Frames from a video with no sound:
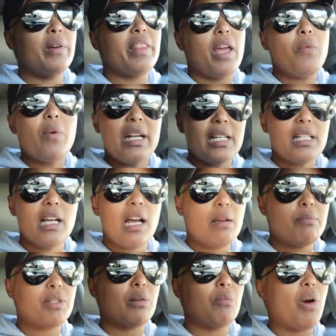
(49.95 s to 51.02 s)
well, they wanted to
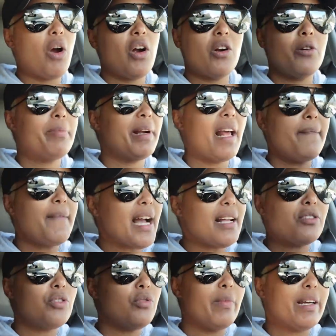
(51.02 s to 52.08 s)
come tomorrow, but I've
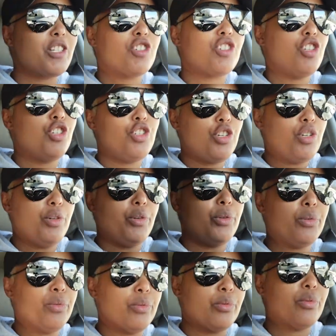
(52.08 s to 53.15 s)
got too much to do